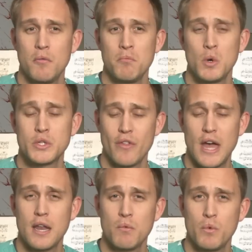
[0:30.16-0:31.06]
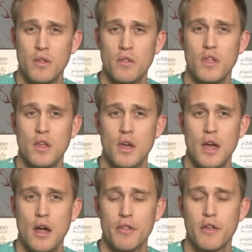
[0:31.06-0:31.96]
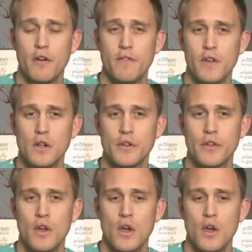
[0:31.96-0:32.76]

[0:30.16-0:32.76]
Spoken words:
most of that within the healthcare field,